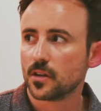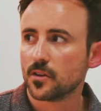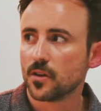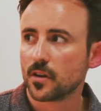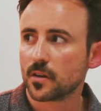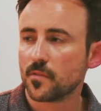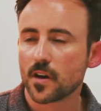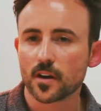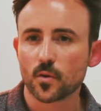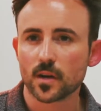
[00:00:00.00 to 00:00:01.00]
You know, you can
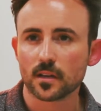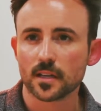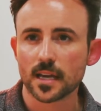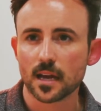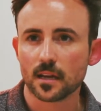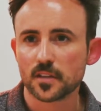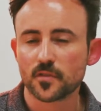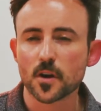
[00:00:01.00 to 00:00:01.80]
very quickly get it's